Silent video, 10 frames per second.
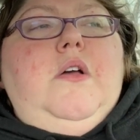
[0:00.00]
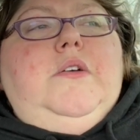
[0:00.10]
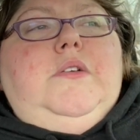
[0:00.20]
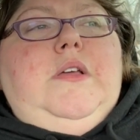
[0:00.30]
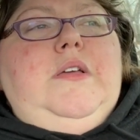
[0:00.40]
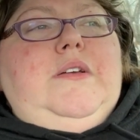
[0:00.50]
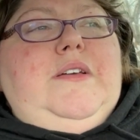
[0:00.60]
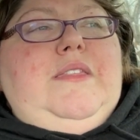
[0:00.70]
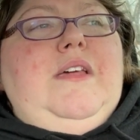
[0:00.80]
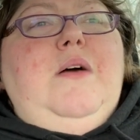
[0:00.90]
And
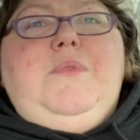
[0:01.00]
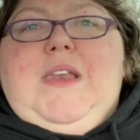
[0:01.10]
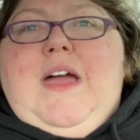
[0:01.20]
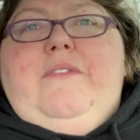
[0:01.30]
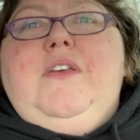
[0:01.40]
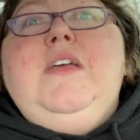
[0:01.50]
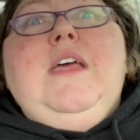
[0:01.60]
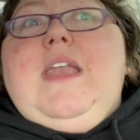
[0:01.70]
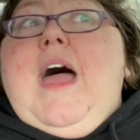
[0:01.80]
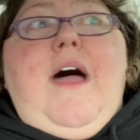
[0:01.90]
then I'm going to have to,
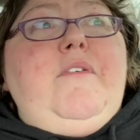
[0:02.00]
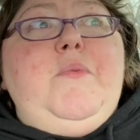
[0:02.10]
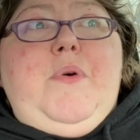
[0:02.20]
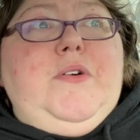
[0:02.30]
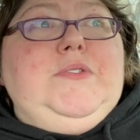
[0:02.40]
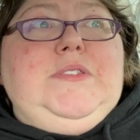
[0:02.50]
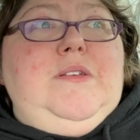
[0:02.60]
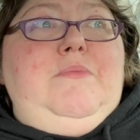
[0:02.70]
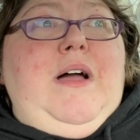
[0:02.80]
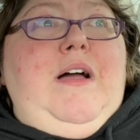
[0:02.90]
and I haven't
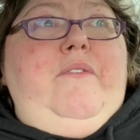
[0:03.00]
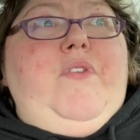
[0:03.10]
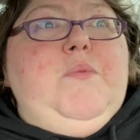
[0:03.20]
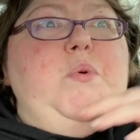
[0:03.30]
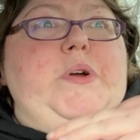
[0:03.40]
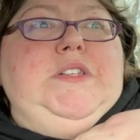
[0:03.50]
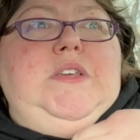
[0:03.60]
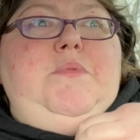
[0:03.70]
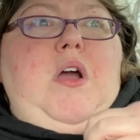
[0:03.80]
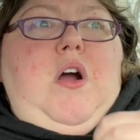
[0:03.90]
posted my February
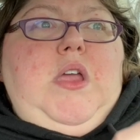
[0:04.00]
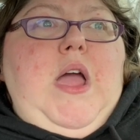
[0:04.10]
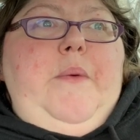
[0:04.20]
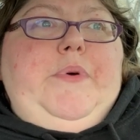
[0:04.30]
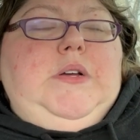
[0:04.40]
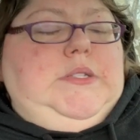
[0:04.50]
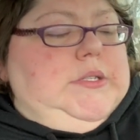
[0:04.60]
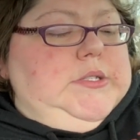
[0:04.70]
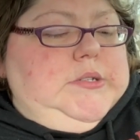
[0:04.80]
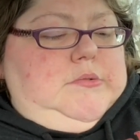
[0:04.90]
T B R yet because
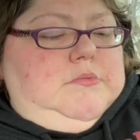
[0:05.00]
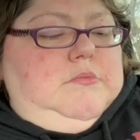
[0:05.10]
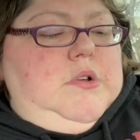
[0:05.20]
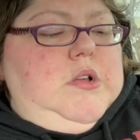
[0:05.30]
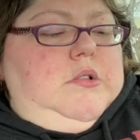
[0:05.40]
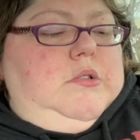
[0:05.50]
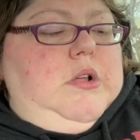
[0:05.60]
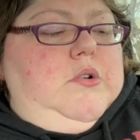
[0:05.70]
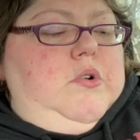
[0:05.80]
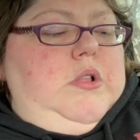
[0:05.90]
it's
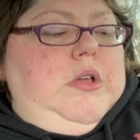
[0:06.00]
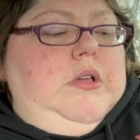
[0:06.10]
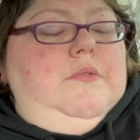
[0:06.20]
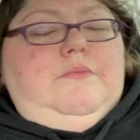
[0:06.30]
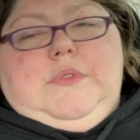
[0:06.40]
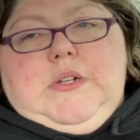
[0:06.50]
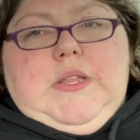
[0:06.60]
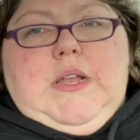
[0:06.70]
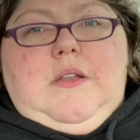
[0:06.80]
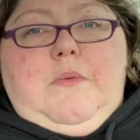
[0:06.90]
literally near
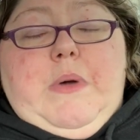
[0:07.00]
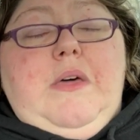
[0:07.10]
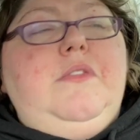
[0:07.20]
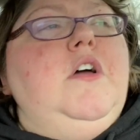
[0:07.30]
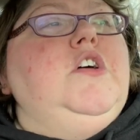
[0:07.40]
the end of the month.